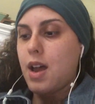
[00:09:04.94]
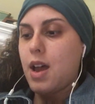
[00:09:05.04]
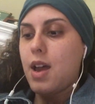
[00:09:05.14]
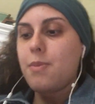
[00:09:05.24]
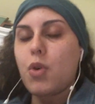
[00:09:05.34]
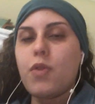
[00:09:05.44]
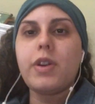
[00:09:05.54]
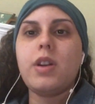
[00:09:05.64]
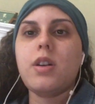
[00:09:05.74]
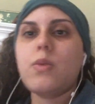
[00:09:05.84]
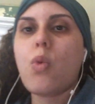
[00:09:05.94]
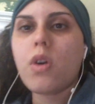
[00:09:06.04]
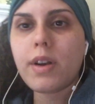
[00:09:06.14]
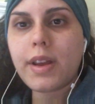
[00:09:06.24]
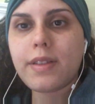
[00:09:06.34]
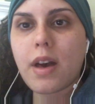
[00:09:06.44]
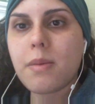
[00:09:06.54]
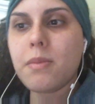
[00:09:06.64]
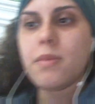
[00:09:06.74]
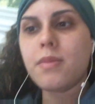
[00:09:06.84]
I'm over here warning
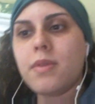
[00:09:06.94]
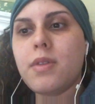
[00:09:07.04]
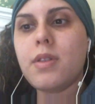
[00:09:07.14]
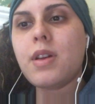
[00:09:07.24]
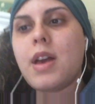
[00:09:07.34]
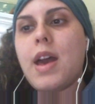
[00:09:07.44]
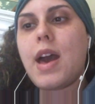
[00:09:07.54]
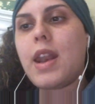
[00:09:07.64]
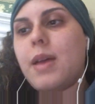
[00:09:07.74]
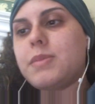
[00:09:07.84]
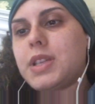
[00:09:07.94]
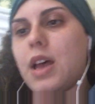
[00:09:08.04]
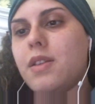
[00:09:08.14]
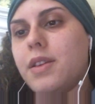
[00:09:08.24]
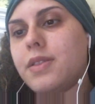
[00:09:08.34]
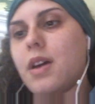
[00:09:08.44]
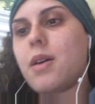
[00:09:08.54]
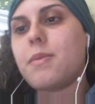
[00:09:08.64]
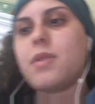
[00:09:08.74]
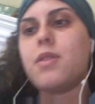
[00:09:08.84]
them, and I'm telling
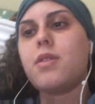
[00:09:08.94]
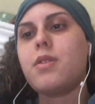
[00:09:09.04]
them,